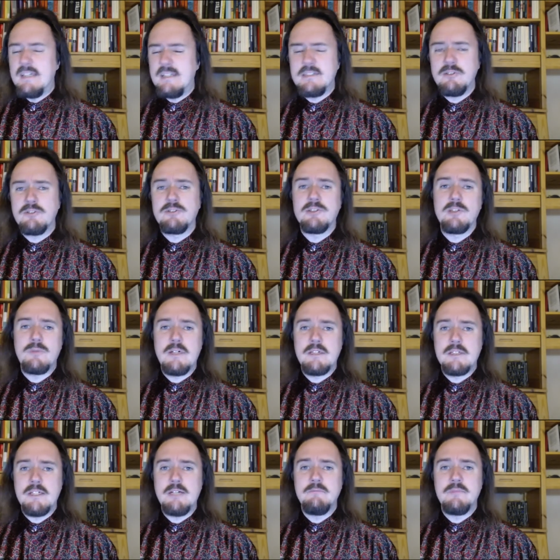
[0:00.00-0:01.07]
it's not so
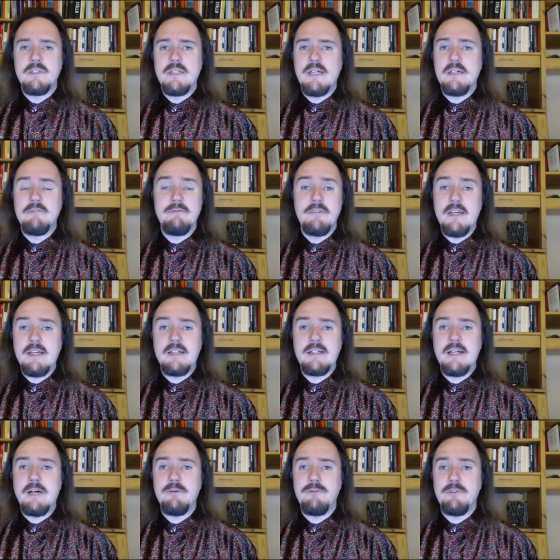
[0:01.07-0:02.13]
uncommon. I've
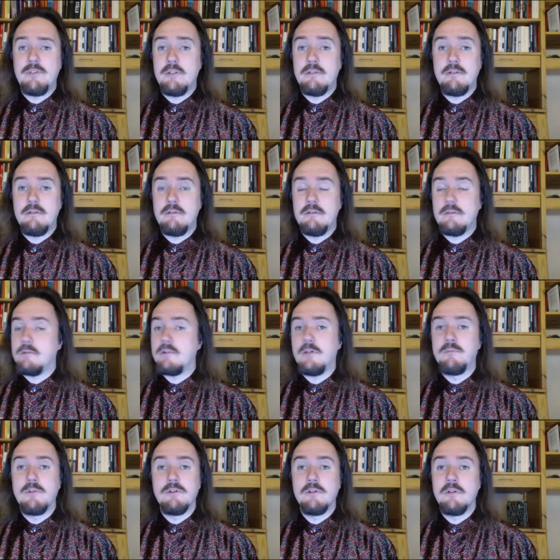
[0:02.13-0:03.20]
encountered it
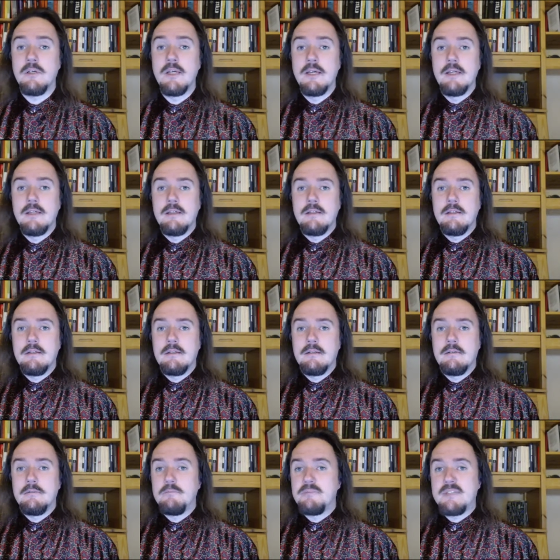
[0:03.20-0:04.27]
among
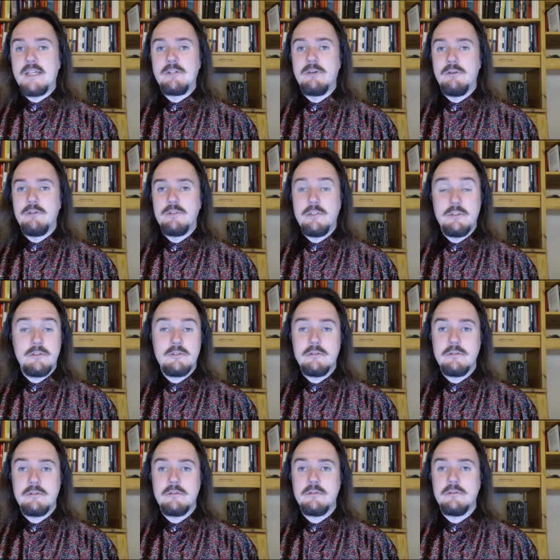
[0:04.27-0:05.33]

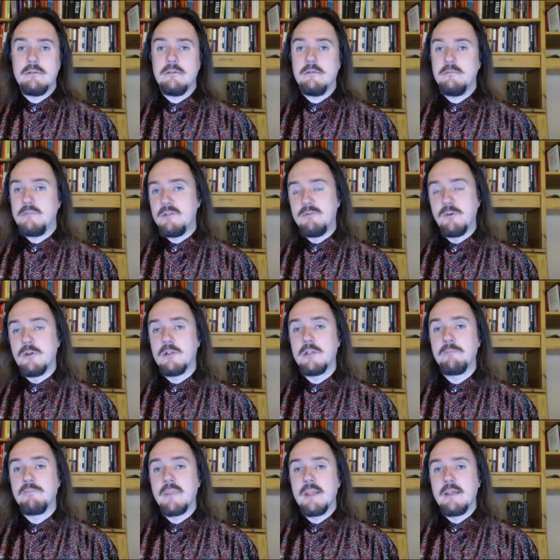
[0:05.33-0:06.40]
psychologists
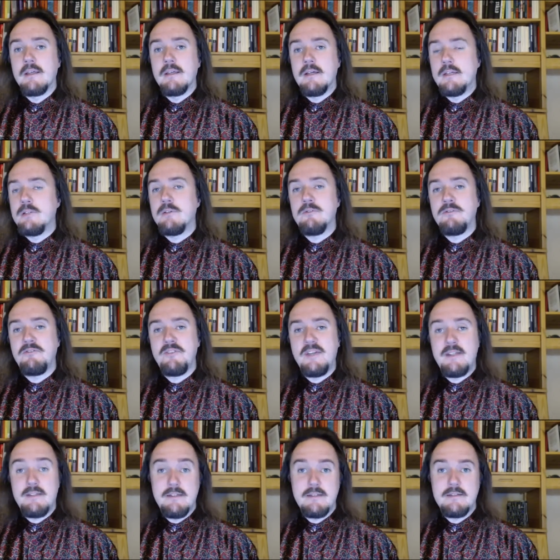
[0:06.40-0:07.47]
before. I don't
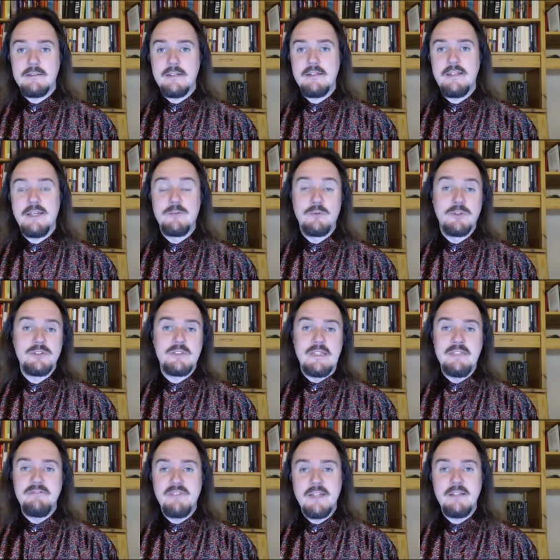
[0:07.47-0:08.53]
think this idea was
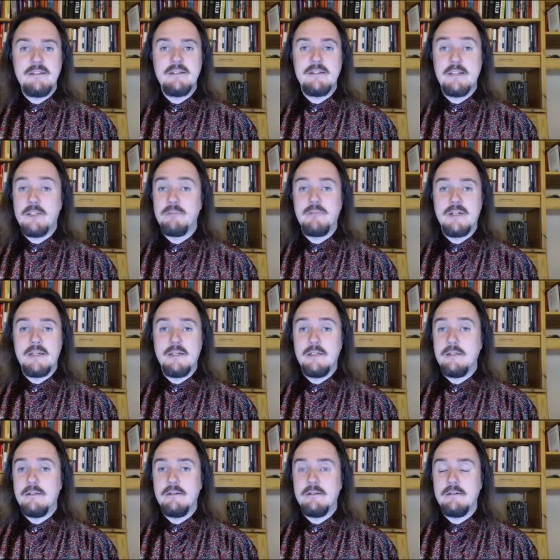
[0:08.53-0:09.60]
invented
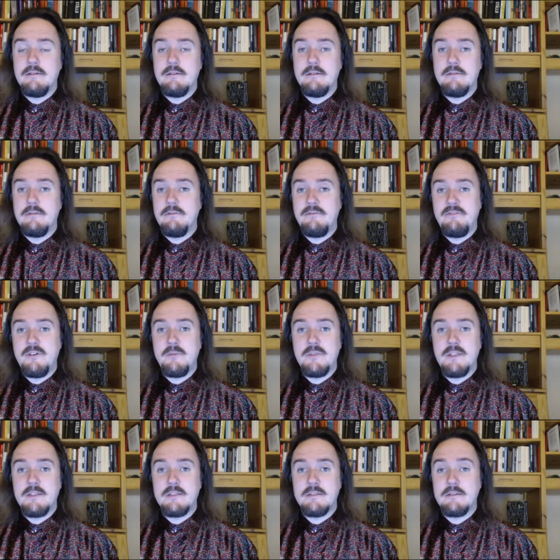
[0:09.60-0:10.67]
by
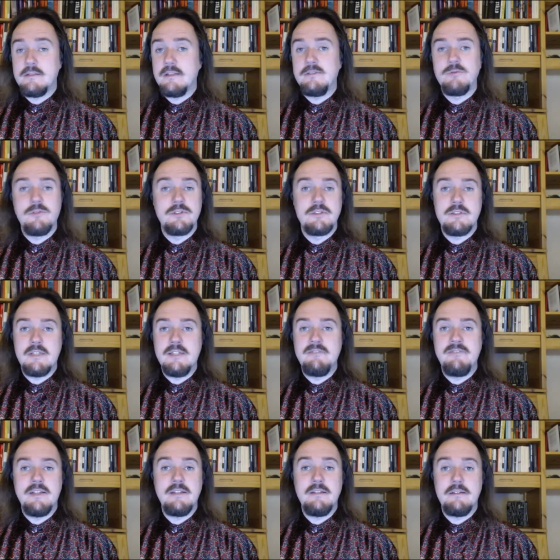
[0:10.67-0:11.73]
feminists. It was
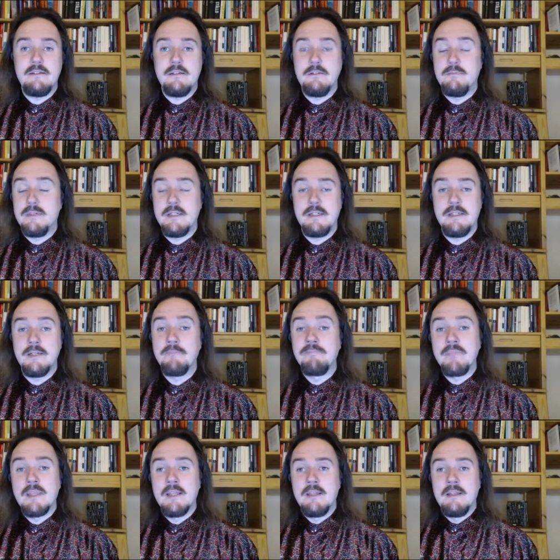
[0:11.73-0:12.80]
invented by
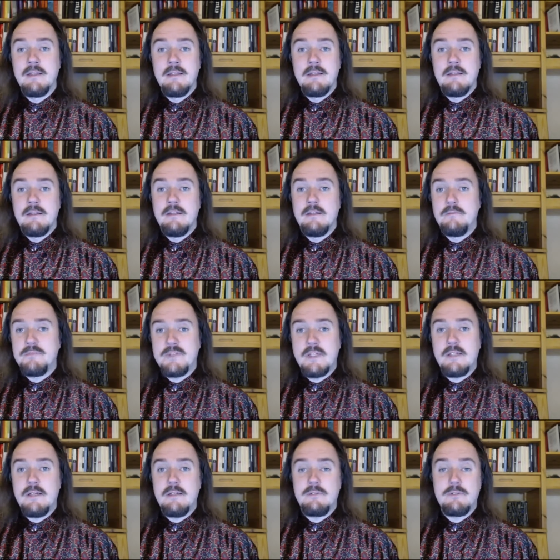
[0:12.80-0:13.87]
uh,
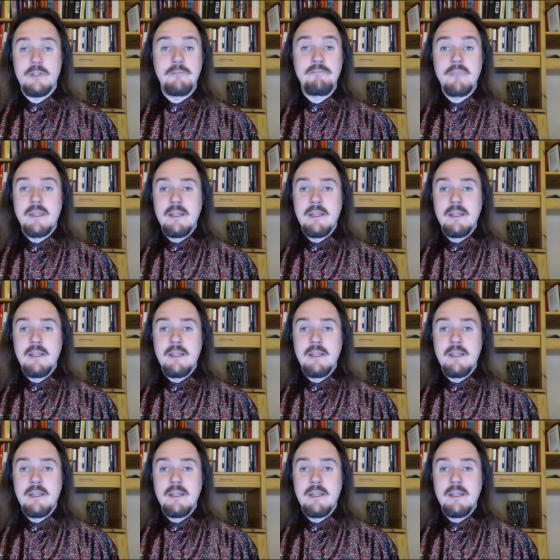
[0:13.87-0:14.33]
psychiatry.